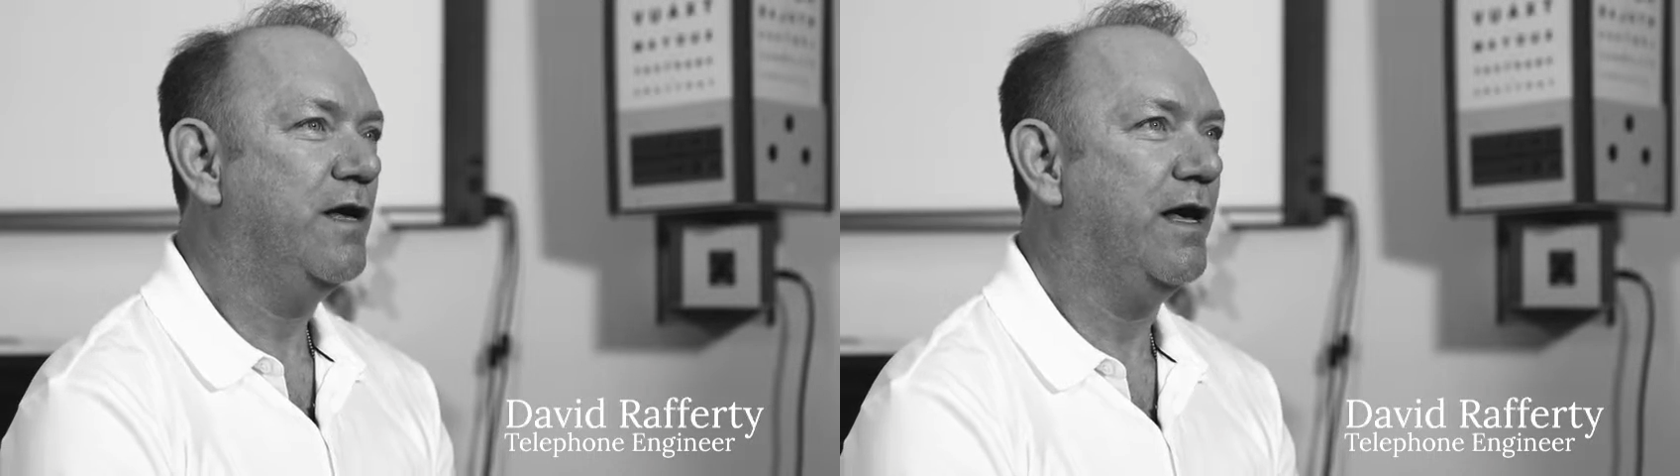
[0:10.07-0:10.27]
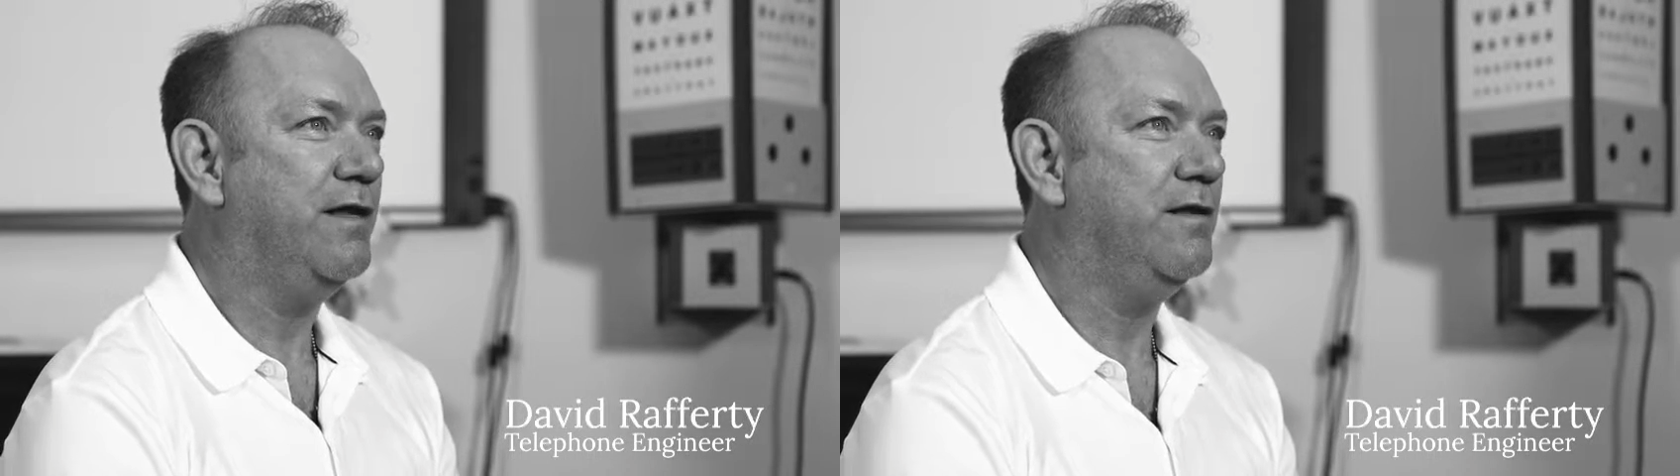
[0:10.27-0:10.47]

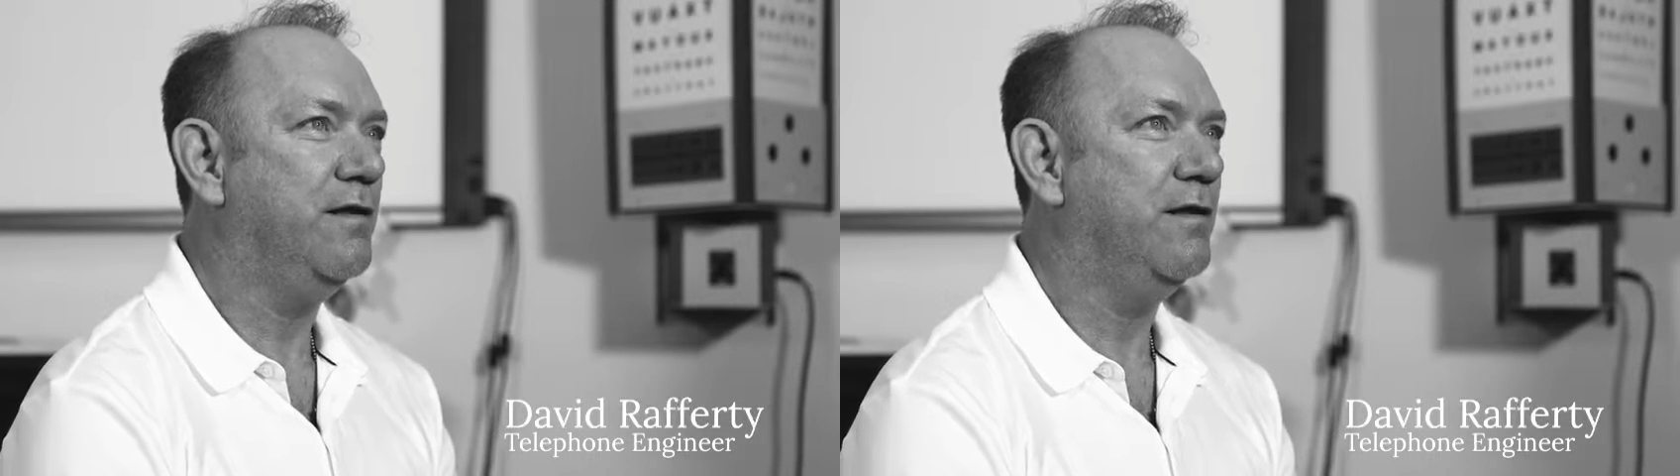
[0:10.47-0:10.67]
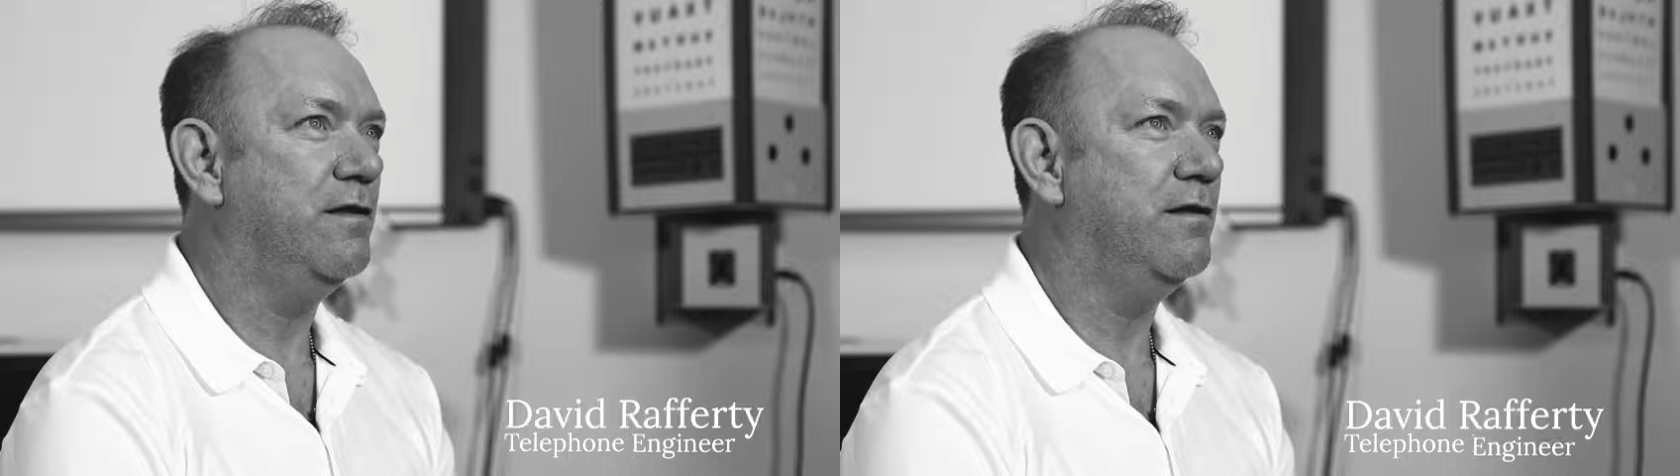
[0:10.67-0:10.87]

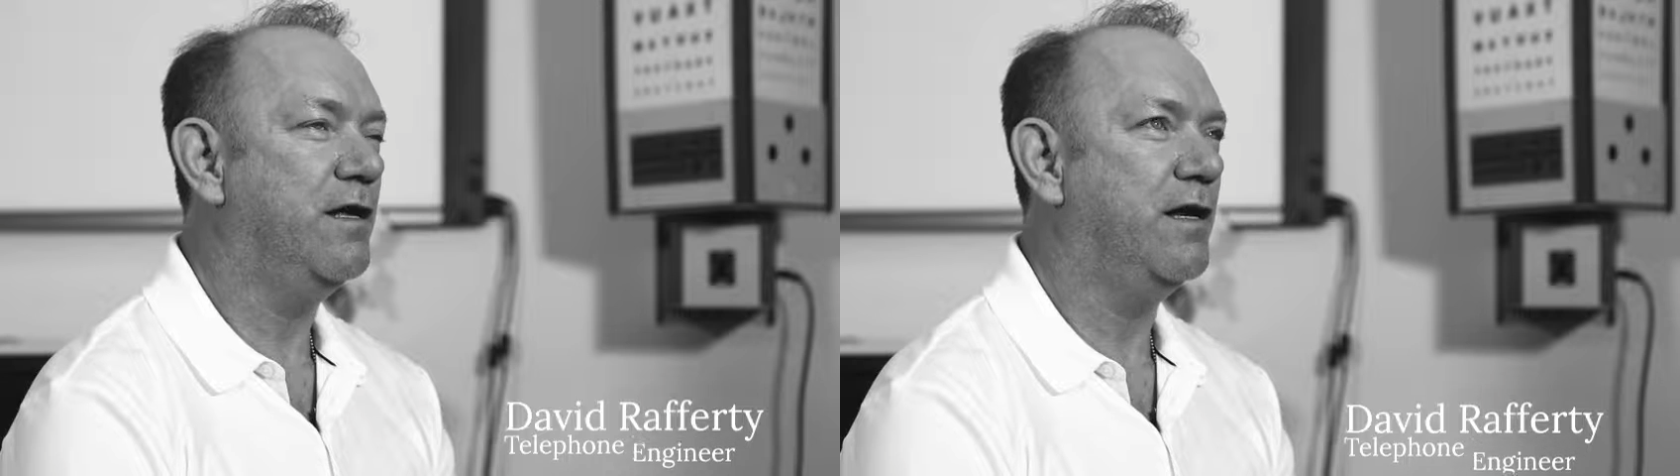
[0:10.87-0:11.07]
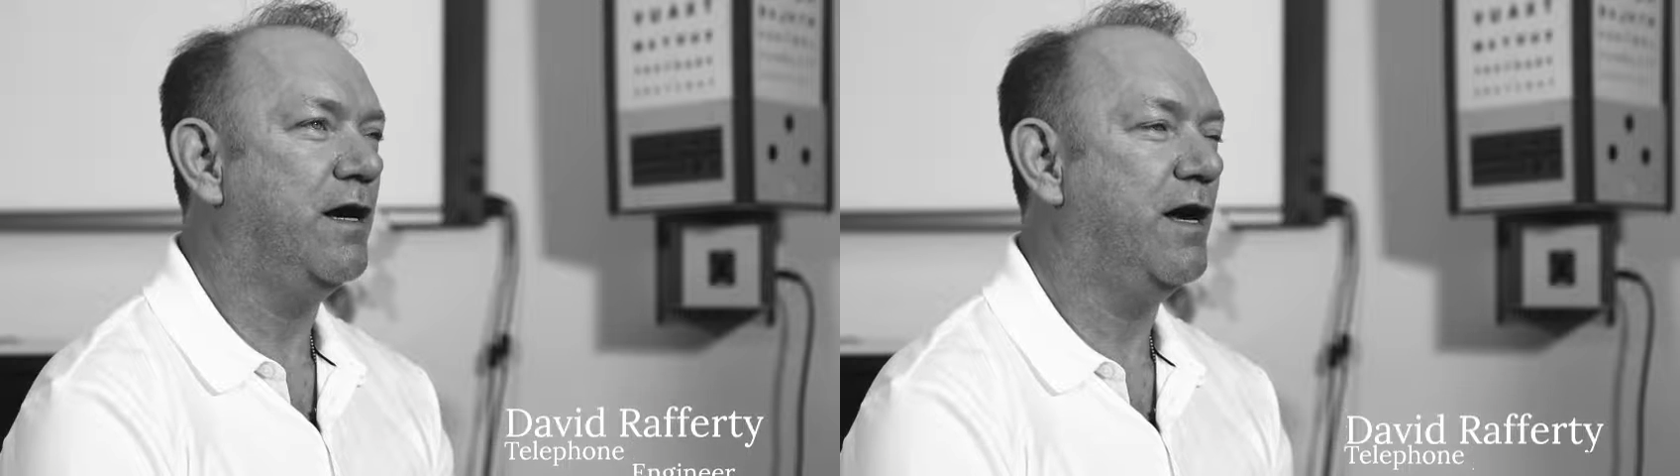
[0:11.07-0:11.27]
and
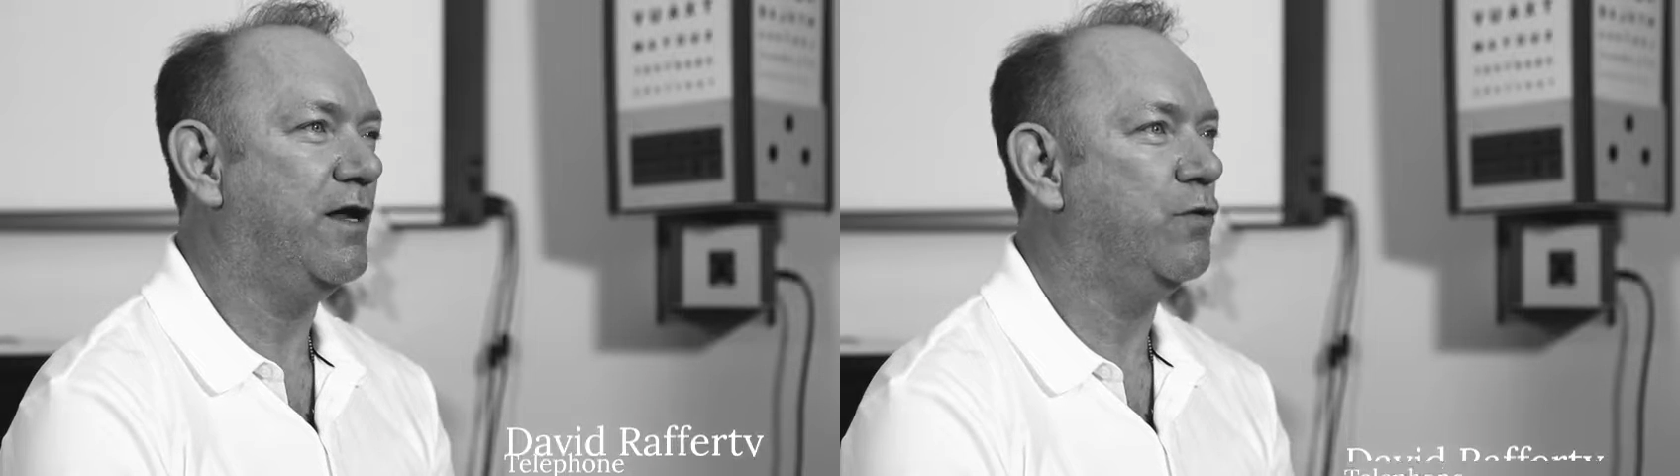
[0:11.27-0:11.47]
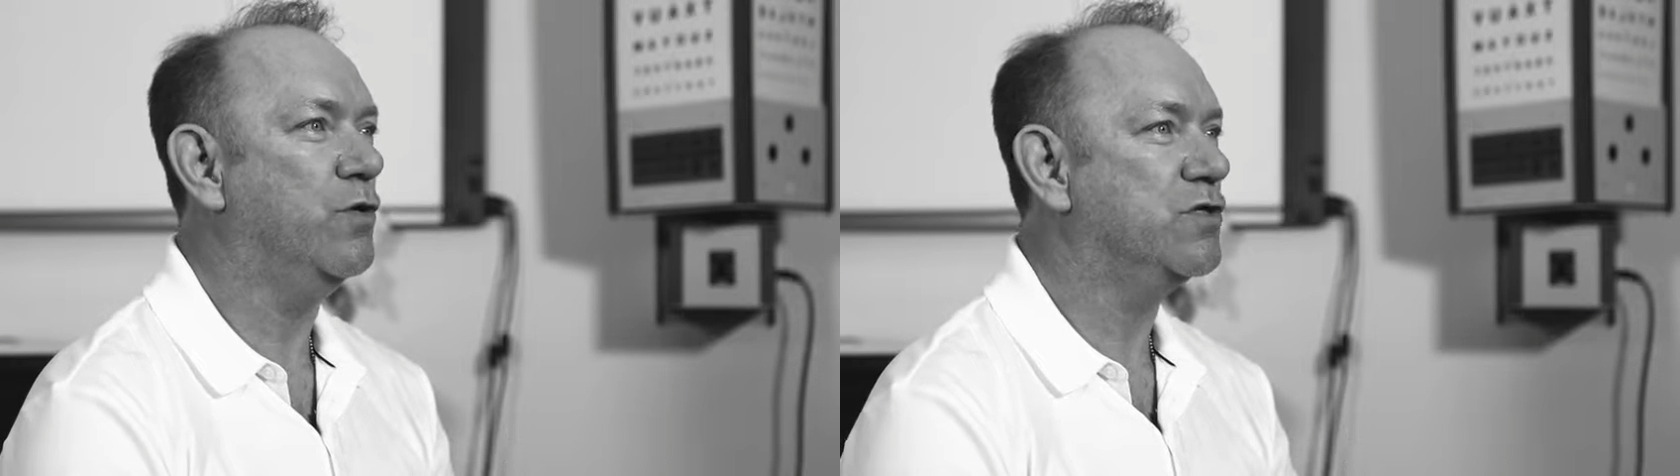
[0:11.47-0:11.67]
I
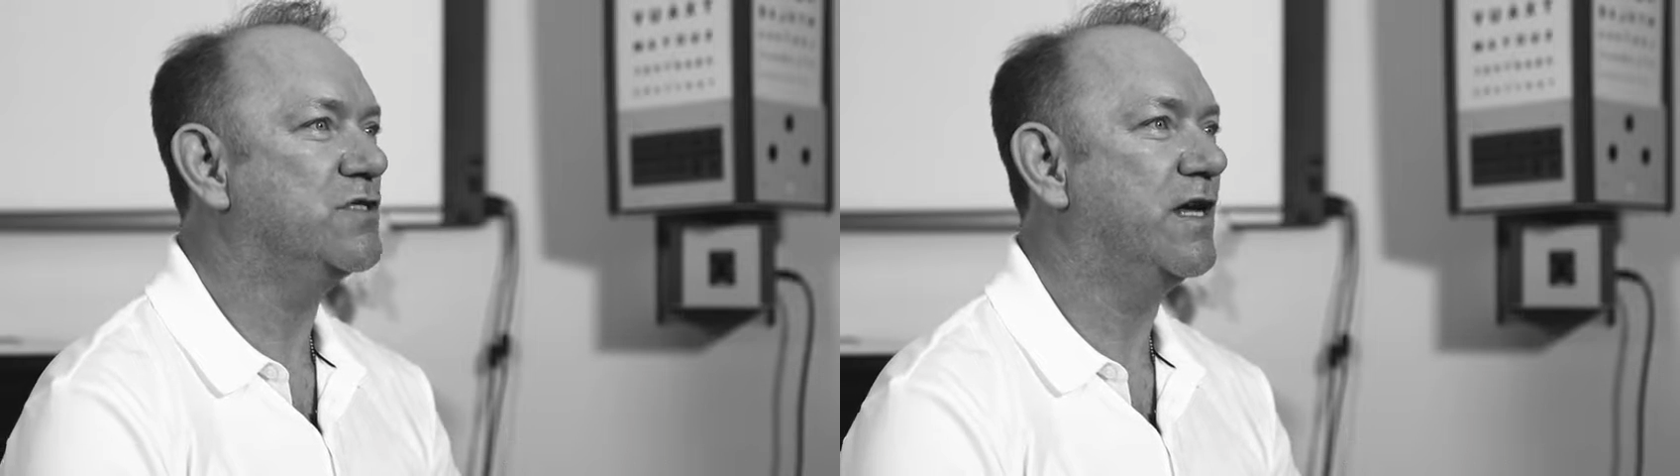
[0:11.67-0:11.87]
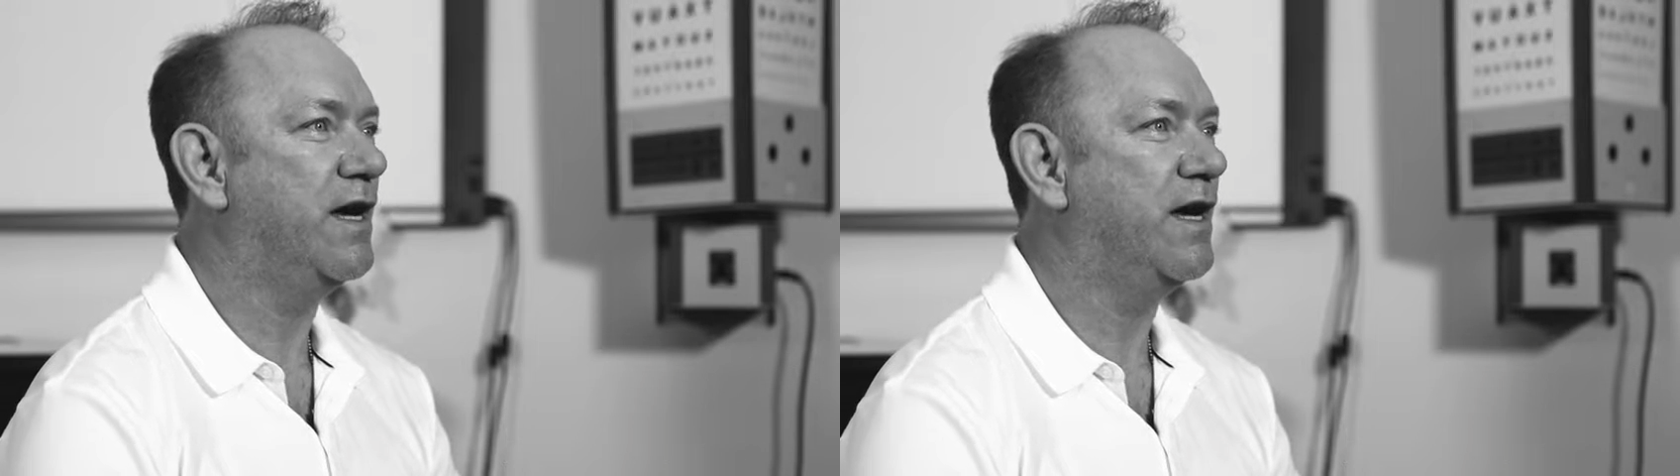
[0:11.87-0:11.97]
noticed that